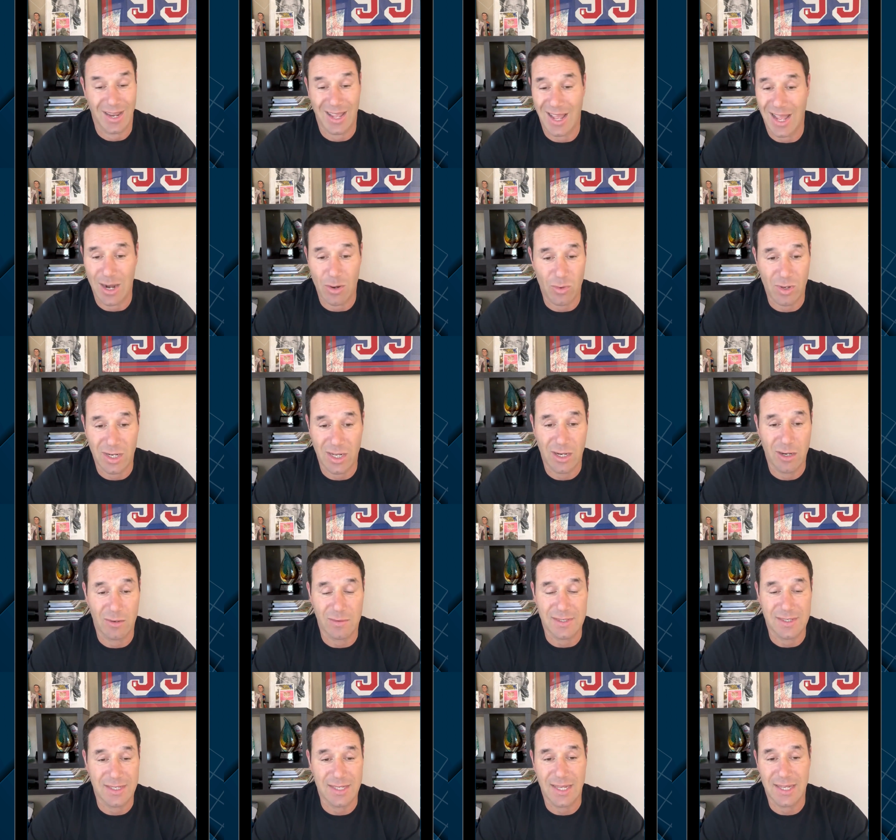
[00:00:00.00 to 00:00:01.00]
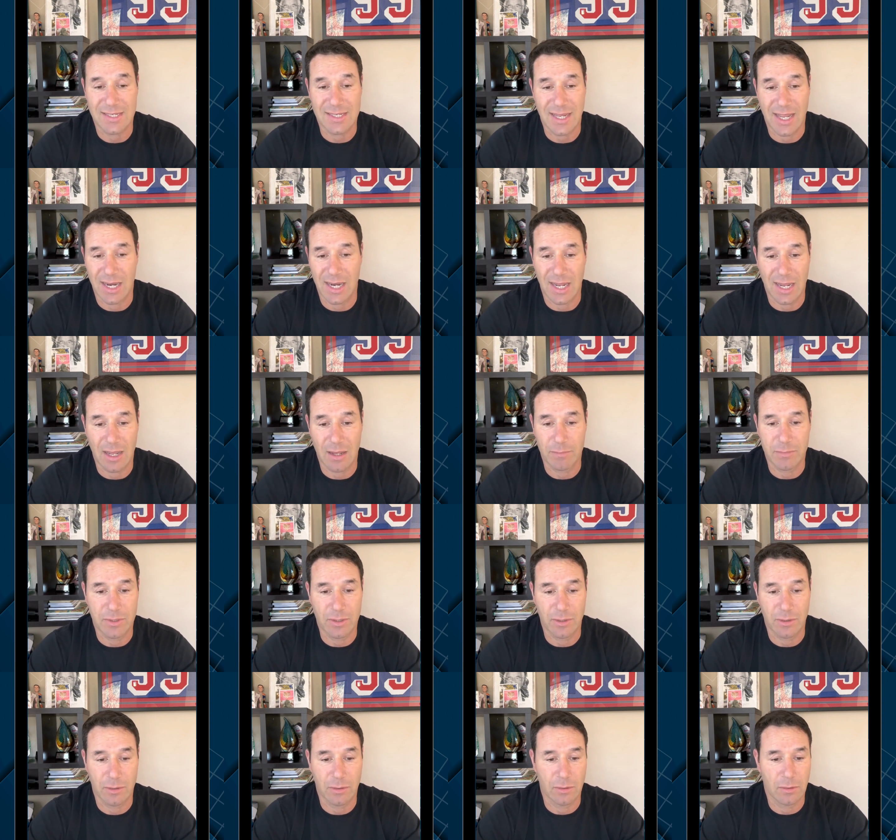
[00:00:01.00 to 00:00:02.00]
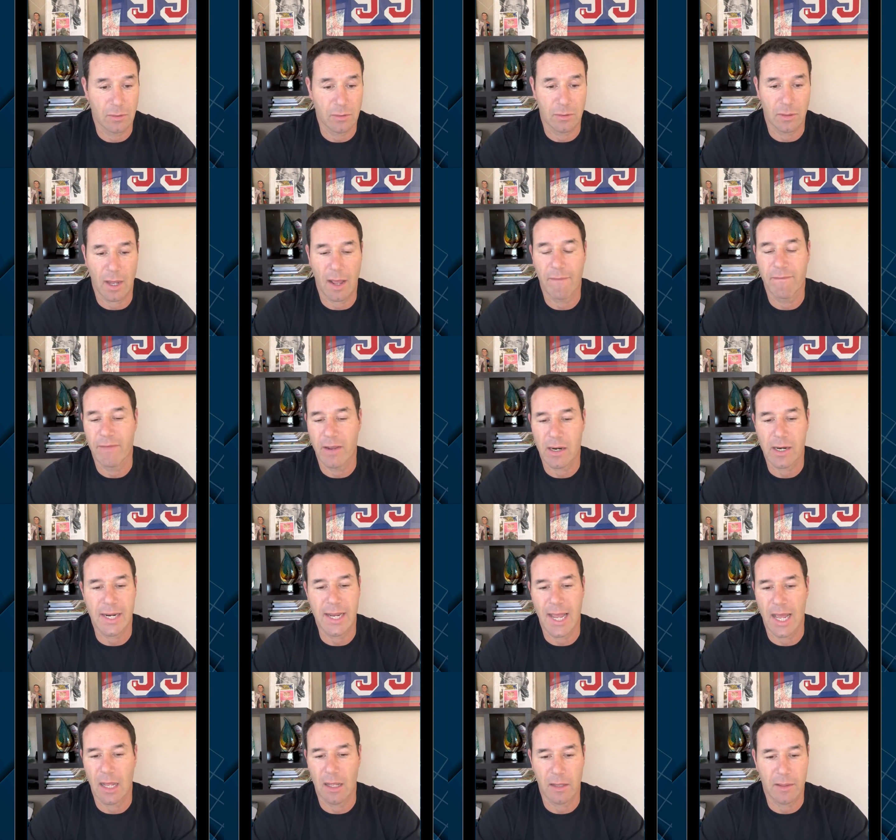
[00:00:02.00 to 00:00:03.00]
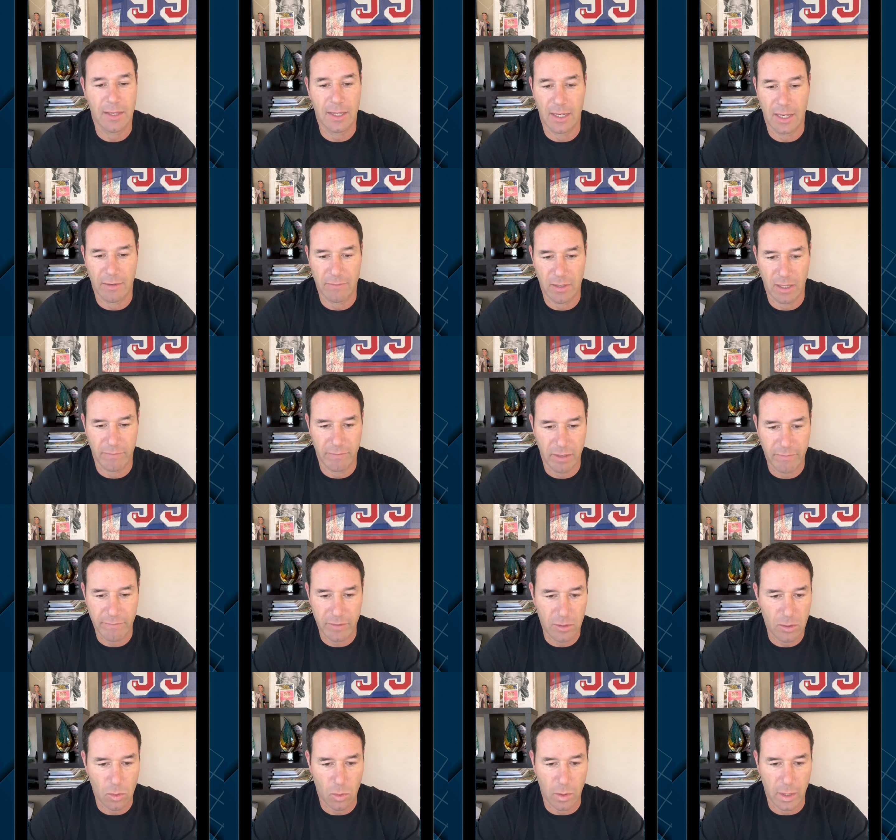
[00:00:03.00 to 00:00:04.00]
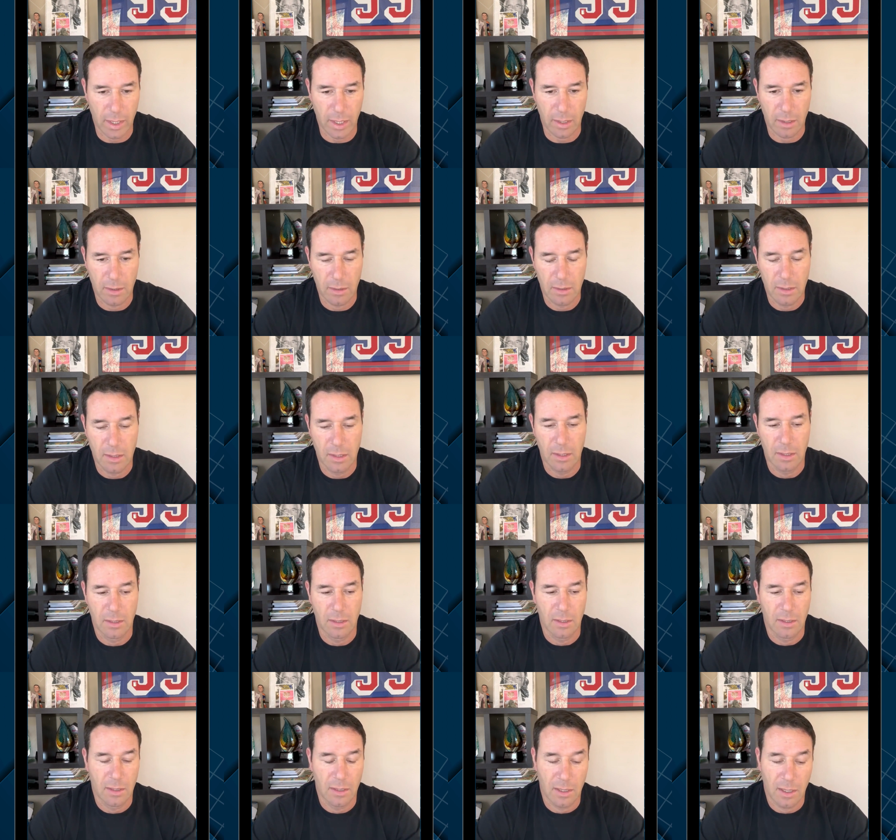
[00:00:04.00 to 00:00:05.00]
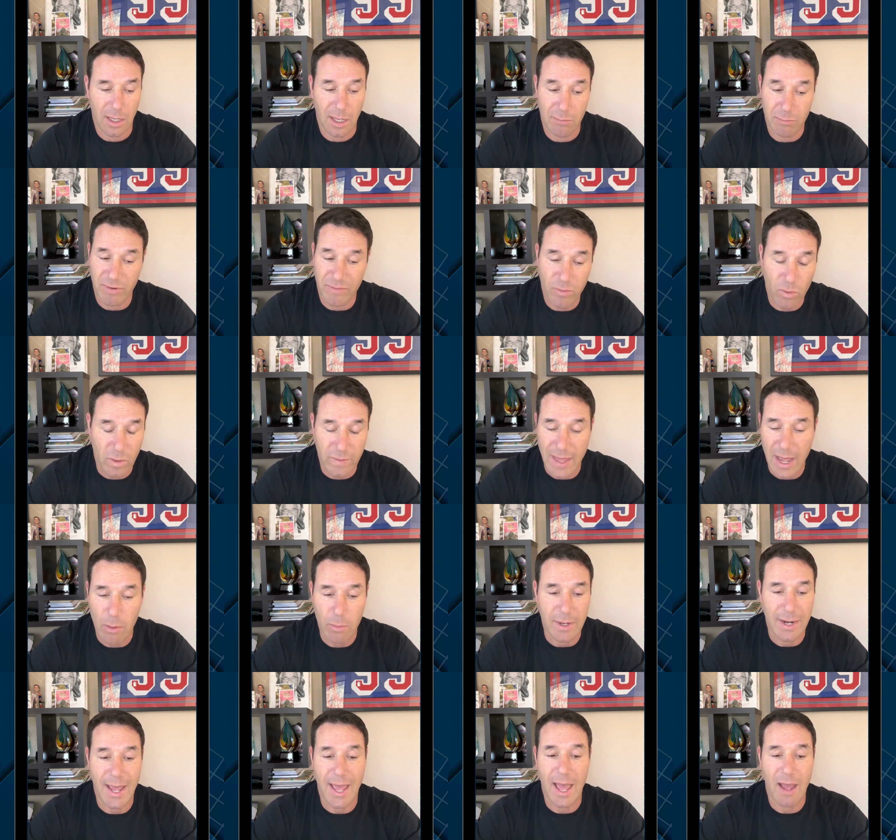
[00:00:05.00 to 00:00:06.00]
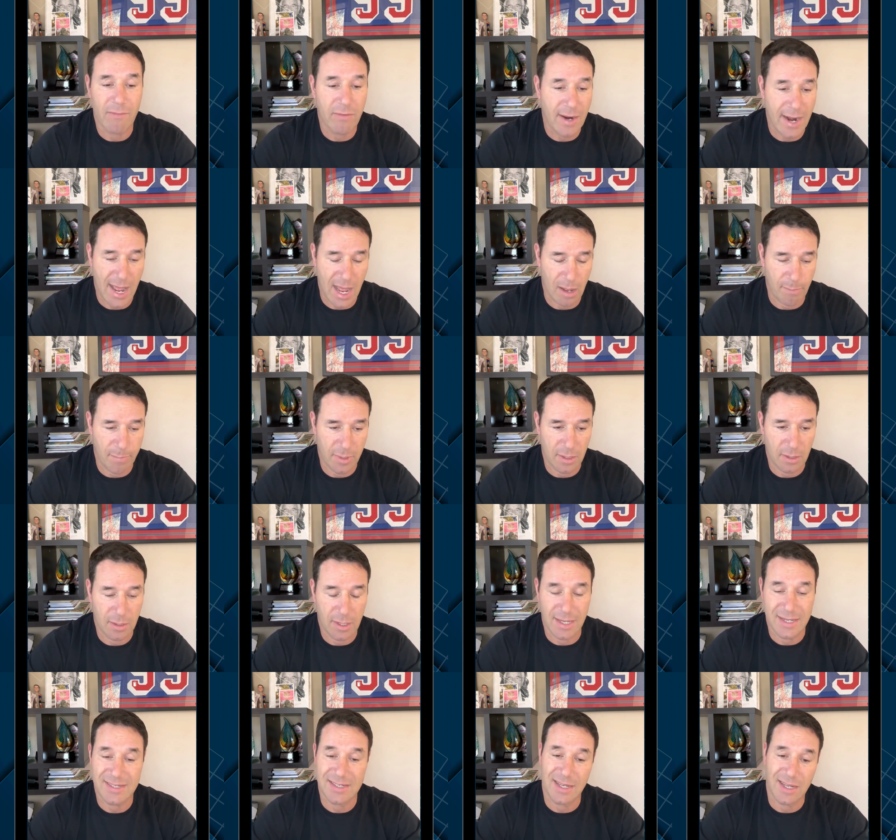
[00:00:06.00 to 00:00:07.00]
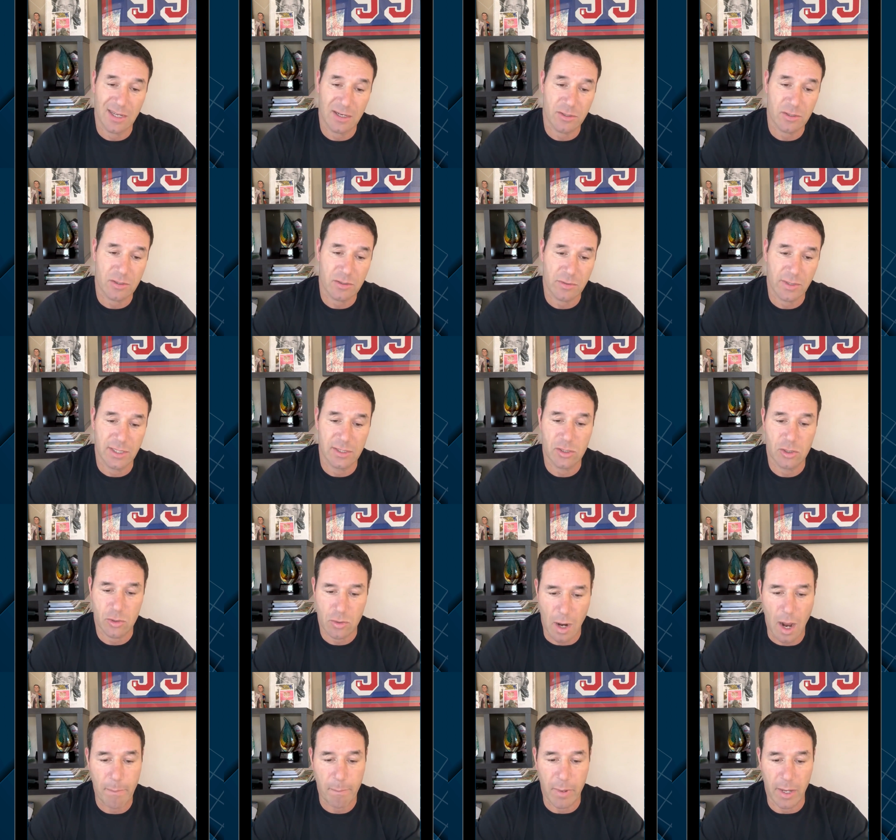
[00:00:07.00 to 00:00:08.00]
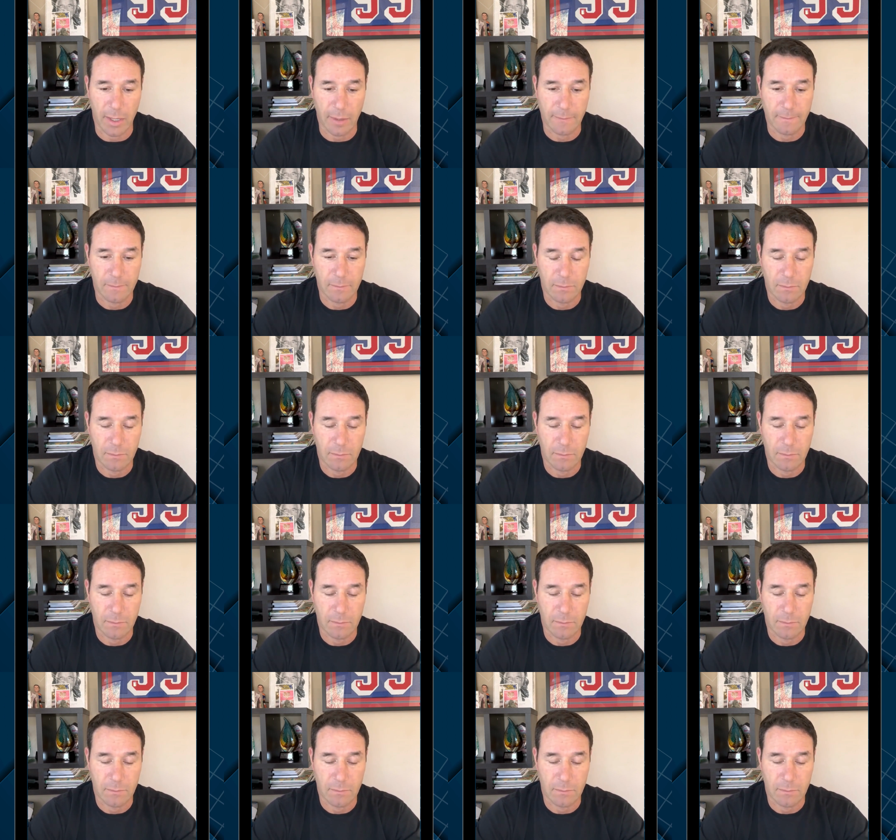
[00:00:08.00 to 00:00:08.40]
I really don't see us getting up to a very healthy level of inventory. And before that would ever happen, I see interest rates dropping.